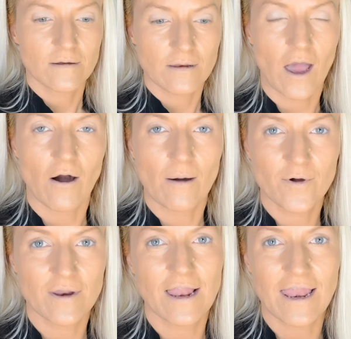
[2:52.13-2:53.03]
Now I'm
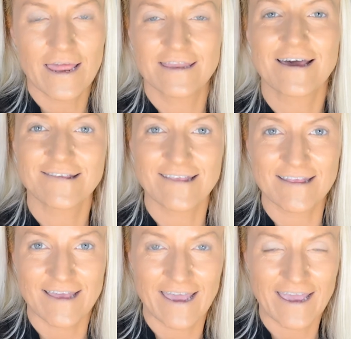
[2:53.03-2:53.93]
gonna let that
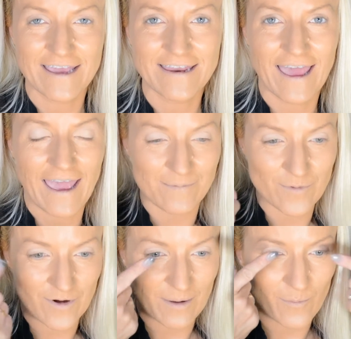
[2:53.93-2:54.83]
set in and I'm
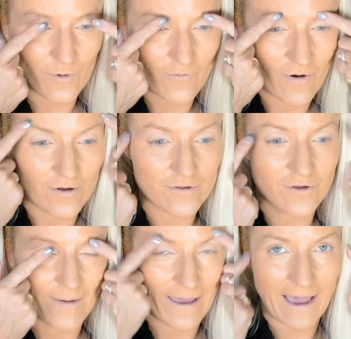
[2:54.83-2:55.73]
gonna move on to
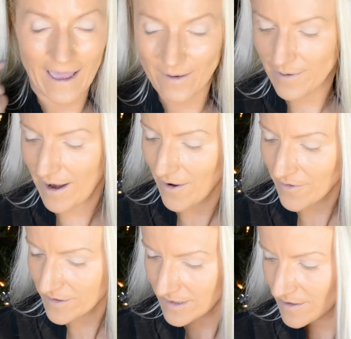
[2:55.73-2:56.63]
my eyebrows.